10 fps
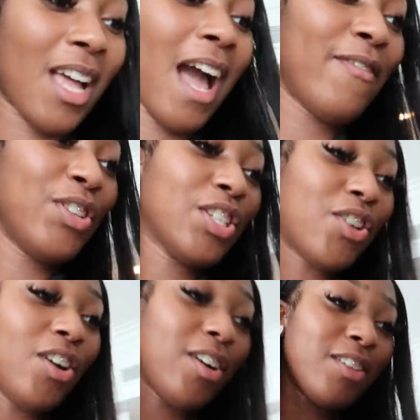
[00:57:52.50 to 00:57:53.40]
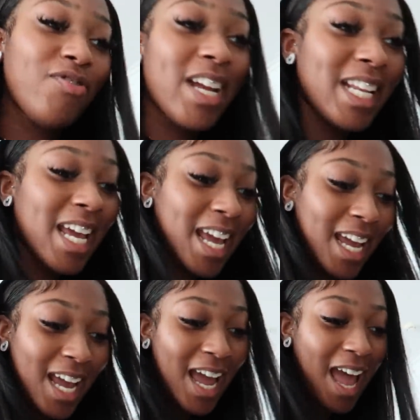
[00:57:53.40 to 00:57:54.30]
so I've just got
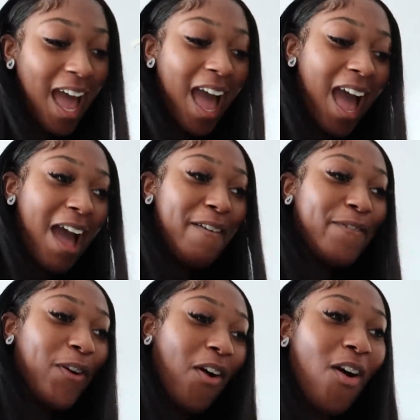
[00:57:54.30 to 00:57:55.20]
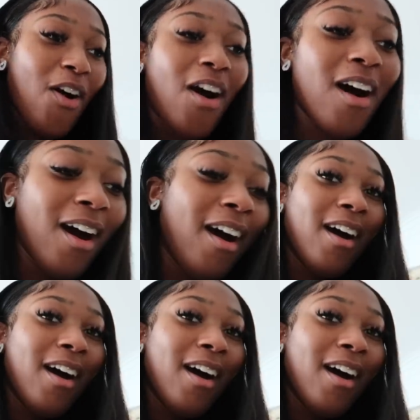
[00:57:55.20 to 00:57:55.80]
ready for